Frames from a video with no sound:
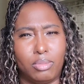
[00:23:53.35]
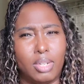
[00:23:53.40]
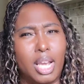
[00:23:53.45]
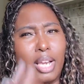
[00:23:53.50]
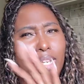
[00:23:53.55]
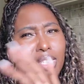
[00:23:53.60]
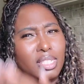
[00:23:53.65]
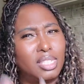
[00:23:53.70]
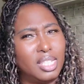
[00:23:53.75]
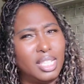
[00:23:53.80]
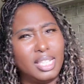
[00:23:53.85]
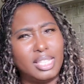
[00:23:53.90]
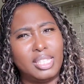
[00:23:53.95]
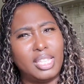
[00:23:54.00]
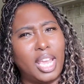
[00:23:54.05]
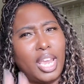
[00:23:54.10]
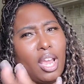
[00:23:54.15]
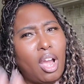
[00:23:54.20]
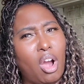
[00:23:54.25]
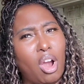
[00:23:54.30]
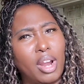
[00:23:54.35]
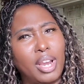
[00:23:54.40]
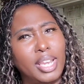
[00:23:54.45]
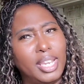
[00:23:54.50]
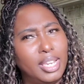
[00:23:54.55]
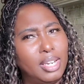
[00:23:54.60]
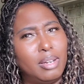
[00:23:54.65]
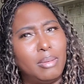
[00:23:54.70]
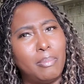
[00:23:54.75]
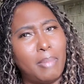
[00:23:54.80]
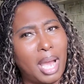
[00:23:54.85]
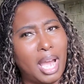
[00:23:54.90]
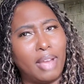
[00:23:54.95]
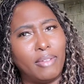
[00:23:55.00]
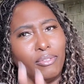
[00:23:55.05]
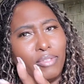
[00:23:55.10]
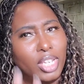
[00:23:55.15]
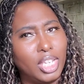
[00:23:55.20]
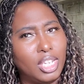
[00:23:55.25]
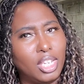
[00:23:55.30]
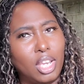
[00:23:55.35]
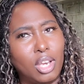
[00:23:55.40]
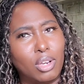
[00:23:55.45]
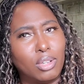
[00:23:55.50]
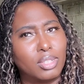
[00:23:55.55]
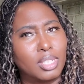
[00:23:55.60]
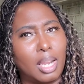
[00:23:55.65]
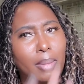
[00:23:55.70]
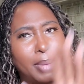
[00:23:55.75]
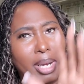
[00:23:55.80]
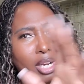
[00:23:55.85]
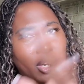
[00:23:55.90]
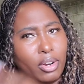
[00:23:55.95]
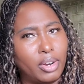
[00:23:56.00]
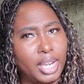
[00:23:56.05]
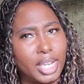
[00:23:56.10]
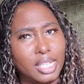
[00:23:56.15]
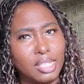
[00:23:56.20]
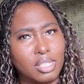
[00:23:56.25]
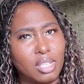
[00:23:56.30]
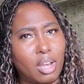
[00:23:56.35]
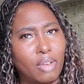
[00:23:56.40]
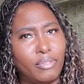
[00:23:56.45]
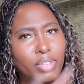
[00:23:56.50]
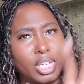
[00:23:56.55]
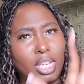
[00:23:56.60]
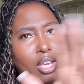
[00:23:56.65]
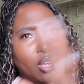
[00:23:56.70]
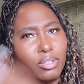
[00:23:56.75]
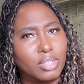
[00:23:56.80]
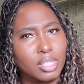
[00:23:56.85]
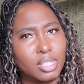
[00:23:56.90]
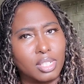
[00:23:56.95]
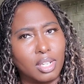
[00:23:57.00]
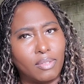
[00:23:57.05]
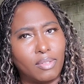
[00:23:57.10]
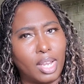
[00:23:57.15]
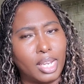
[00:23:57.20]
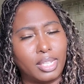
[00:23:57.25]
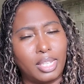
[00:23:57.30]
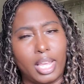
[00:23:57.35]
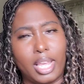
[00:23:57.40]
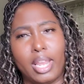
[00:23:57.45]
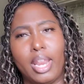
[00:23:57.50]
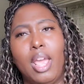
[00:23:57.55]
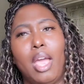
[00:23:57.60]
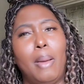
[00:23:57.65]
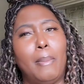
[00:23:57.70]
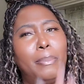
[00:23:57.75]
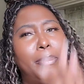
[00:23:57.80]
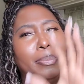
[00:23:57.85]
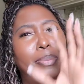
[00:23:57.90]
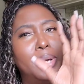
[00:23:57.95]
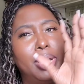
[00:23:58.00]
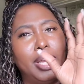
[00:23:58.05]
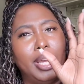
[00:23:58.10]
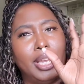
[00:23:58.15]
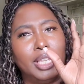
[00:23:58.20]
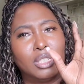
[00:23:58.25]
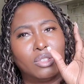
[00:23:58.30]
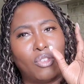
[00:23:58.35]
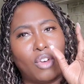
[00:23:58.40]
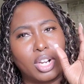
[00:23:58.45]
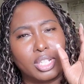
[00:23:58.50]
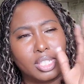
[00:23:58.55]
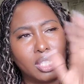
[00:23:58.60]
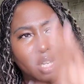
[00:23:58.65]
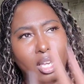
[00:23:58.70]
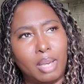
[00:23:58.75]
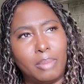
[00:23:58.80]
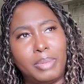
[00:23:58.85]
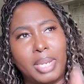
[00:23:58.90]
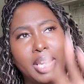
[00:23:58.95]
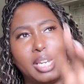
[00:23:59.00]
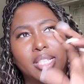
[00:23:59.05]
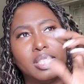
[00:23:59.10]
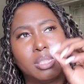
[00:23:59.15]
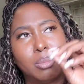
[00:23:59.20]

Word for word: Now, it, they are in my videos, like my current install videos and stuff like that, but as far as an updated